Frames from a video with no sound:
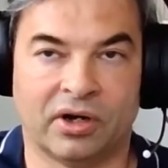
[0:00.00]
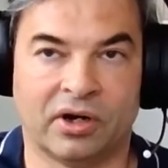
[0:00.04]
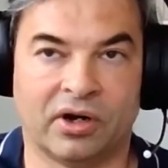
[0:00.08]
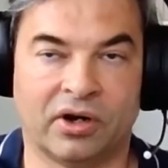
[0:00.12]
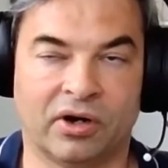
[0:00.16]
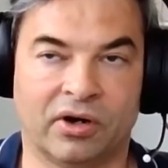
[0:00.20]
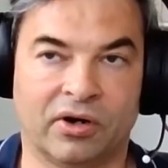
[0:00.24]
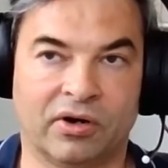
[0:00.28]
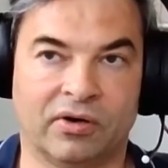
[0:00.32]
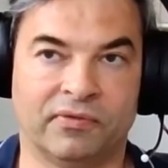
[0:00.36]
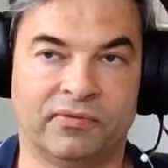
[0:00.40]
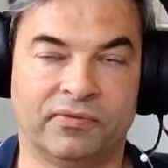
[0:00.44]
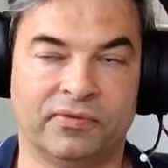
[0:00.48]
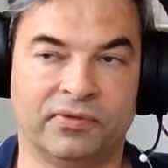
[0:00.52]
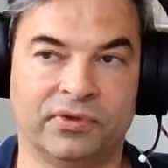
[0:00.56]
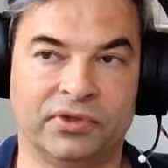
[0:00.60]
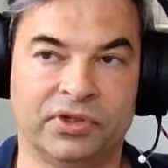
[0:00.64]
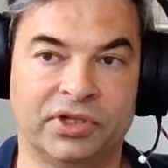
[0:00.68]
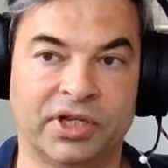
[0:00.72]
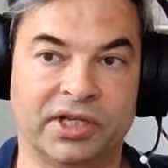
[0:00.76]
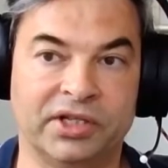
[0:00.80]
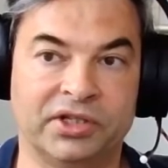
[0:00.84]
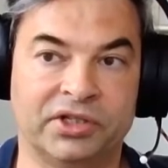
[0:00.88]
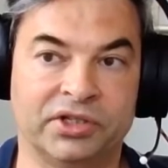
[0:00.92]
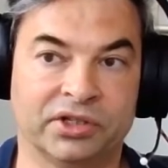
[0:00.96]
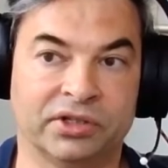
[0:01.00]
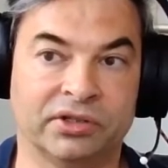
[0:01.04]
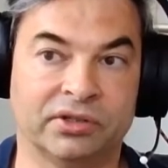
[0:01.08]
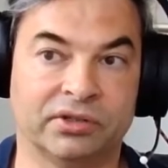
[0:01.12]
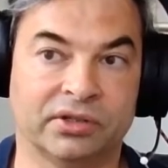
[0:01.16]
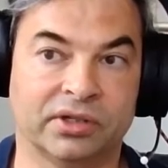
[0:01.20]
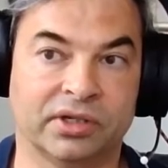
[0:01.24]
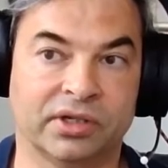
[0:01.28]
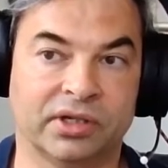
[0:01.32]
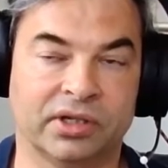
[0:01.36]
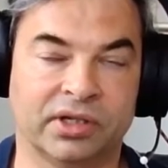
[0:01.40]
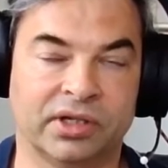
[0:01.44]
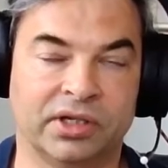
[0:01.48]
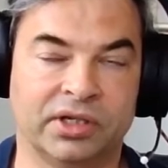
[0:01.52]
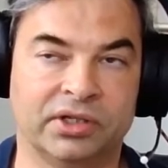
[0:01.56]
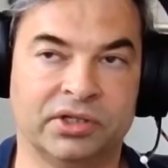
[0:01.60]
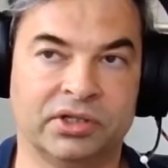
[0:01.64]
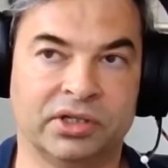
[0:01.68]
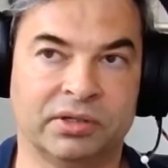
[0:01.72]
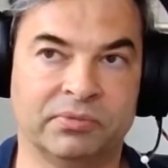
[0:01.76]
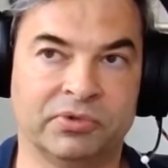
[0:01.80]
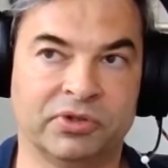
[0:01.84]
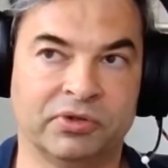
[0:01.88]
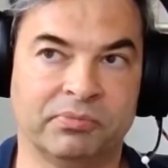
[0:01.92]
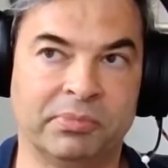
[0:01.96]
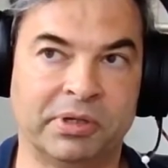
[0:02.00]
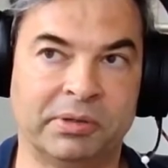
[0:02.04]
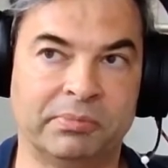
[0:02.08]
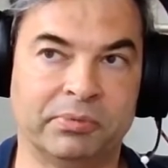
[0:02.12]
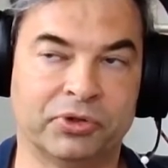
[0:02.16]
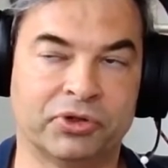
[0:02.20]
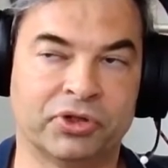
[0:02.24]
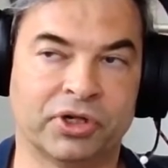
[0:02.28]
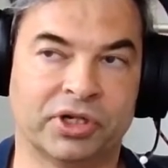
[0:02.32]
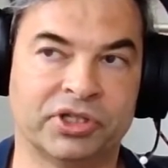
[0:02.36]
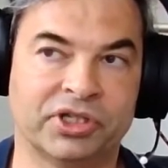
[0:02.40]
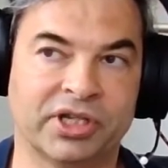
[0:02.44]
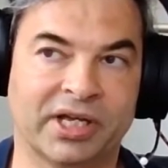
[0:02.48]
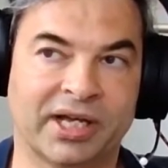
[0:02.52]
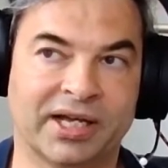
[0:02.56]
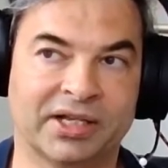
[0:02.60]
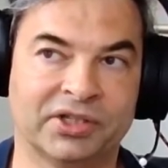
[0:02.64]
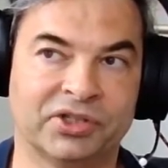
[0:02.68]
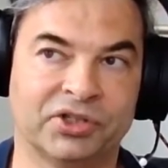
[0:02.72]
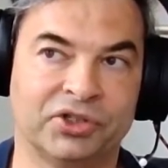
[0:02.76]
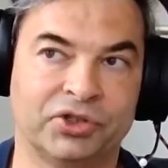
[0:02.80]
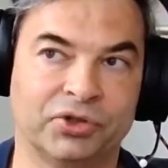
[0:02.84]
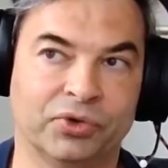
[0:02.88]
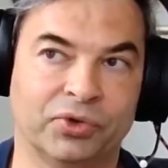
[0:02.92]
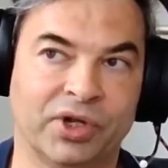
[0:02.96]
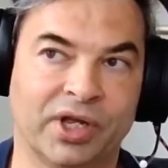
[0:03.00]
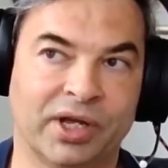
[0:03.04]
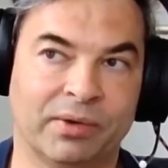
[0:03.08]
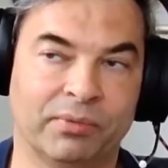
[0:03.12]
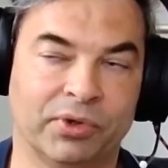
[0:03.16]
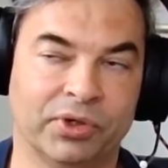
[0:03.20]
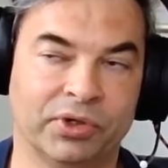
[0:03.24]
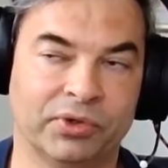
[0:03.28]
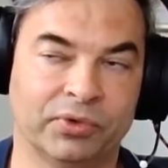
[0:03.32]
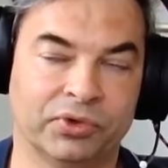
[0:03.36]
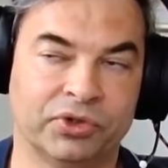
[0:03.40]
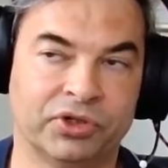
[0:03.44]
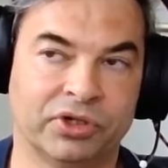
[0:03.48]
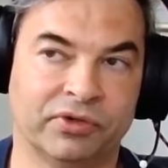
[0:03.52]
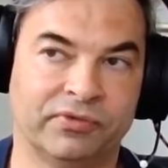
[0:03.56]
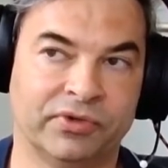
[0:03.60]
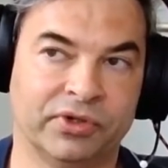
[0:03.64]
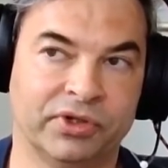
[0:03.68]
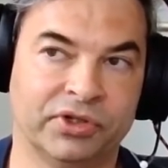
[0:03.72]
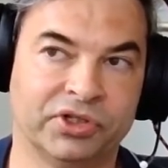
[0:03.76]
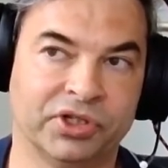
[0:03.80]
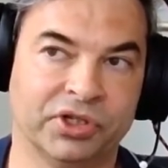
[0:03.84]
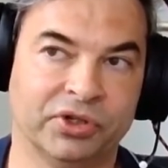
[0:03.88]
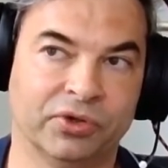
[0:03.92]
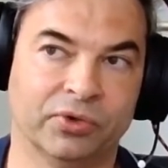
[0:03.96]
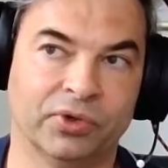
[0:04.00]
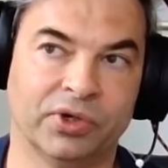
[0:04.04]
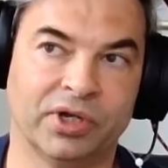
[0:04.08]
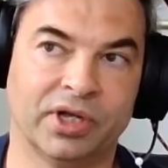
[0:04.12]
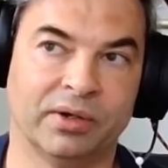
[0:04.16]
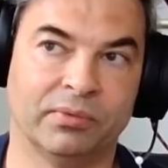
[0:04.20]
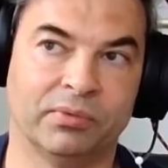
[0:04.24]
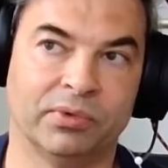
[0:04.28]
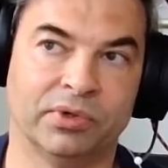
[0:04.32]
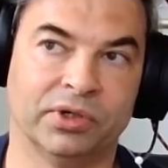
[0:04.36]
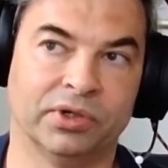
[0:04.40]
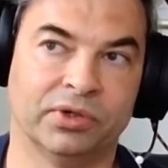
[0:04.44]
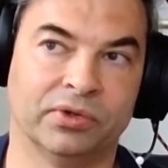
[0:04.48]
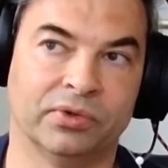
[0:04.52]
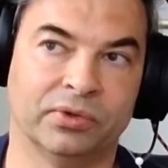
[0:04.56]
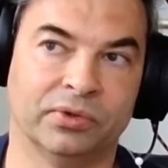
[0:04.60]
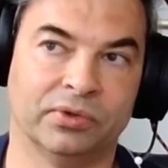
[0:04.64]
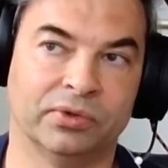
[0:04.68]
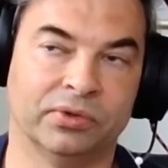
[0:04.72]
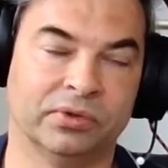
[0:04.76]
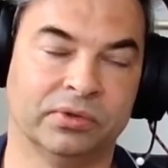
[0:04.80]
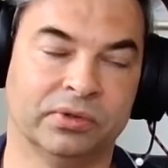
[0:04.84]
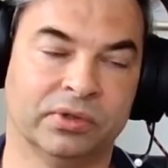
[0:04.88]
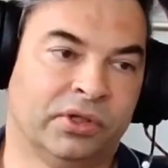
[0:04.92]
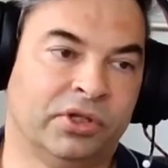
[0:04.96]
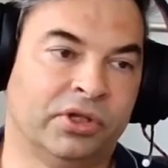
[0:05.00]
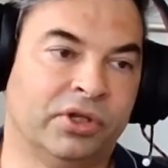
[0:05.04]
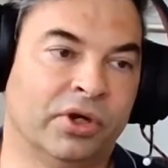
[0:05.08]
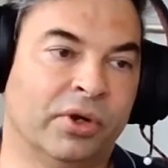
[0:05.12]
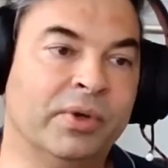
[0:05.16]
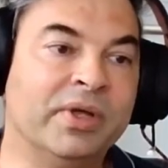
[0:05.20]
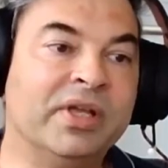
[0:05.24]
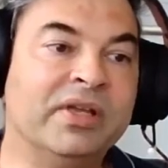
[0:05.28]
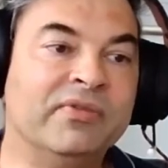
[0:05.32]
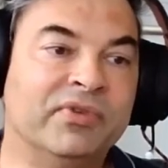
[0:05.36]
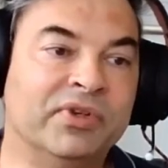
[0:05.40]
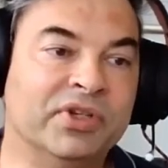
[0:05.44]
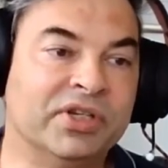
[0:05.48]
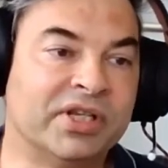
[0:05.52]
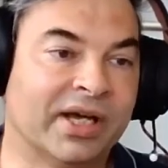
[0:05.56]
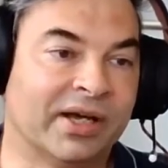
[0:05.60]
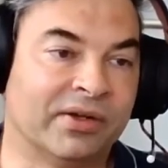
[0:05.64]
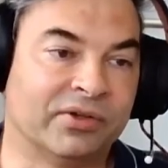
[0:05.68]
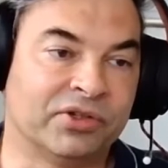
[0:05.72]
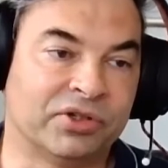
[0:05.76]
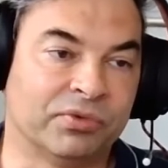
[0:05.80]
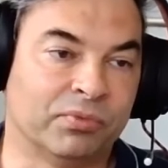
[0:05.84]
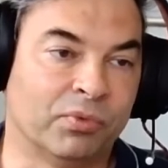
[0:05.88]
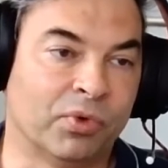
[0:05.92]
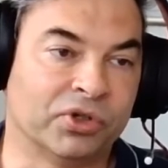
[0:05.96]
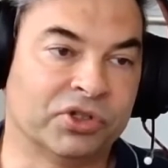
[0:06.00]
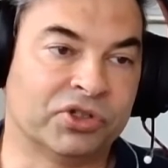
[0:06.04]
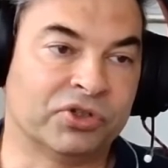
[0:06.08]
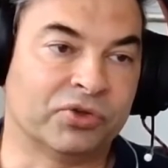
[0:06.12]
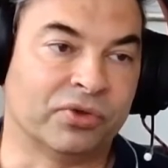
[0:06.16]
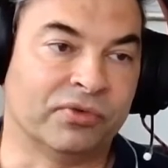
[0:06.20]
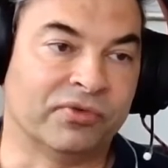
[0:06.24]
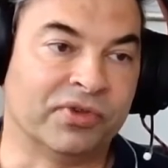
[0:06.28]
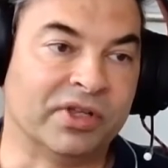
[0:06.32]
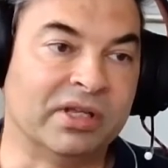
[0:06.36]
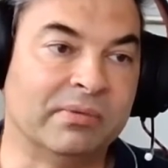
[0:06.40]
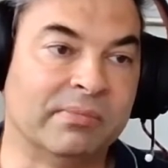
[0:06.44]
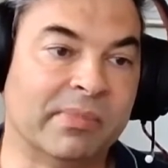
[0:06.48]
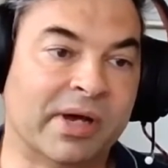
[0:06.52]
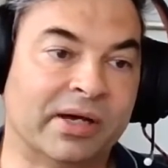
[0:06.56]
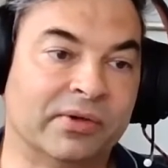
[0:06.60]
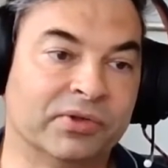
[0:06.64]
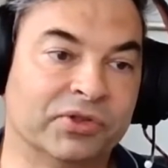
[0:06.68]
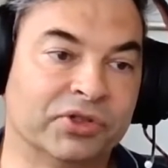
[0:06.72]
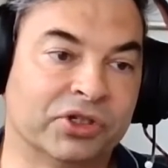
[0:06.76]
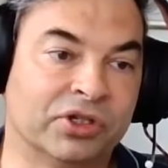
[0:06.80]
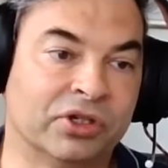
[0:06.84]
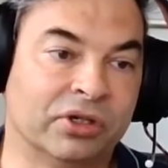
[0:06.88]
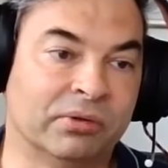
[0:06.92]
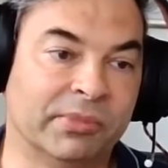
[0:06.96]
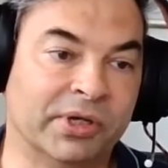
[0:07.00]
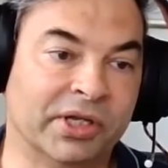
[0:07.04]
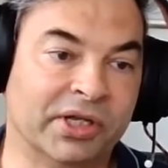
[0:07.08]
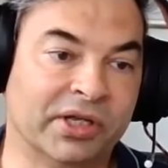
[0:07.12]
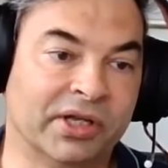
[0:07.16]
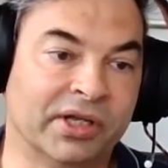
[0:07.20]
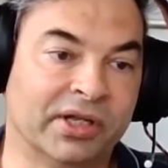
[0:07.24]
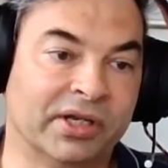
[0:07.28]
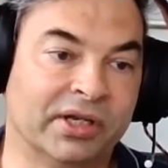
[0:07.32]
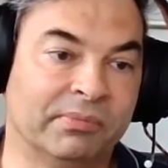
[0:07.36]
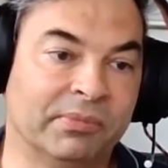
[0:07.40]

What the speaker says: of data in terms of people trying to access your network or traversing your network, or even down to what sort of emails are coming in.